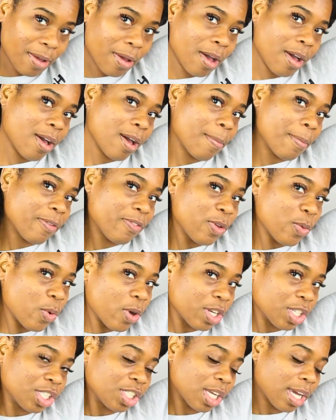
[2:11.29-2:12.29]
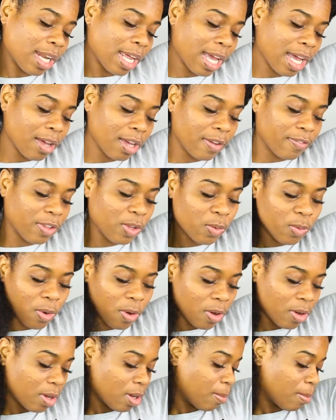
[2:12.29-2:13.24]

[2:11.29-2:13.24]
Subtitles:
If you want a shout out, if you want